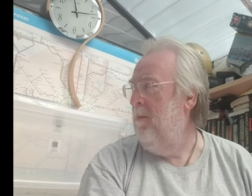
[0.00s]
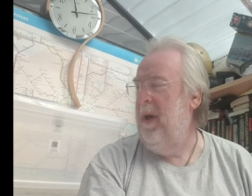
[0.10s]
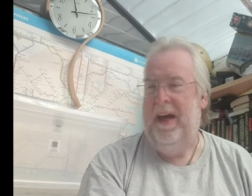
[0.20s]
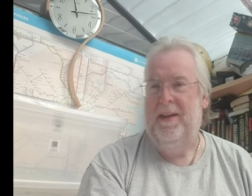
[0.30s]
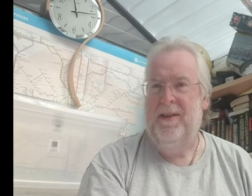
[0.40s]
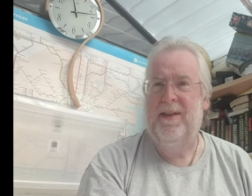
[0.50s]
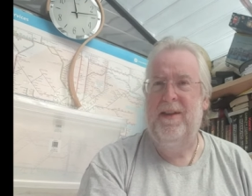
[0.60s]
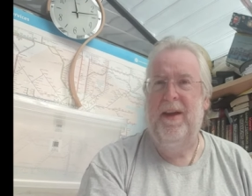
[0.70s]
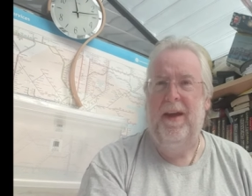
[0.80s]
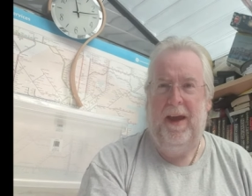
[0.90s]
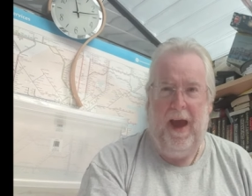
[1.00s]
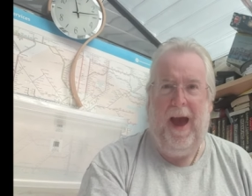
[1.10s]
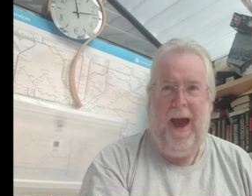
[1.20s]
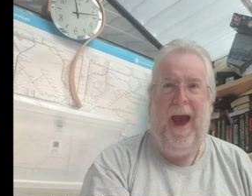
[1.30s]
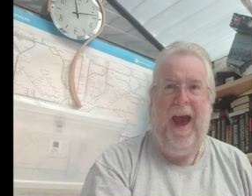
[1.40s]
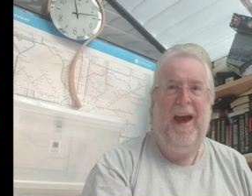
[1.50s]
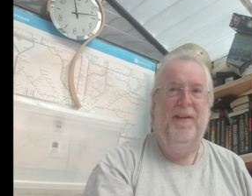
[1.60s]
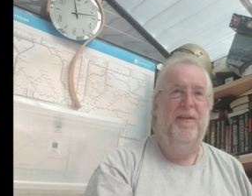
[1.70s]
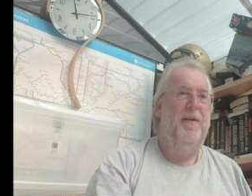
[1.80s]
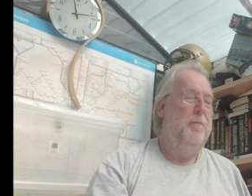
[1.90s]
bits at
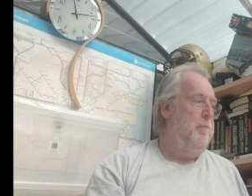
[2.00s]
hand.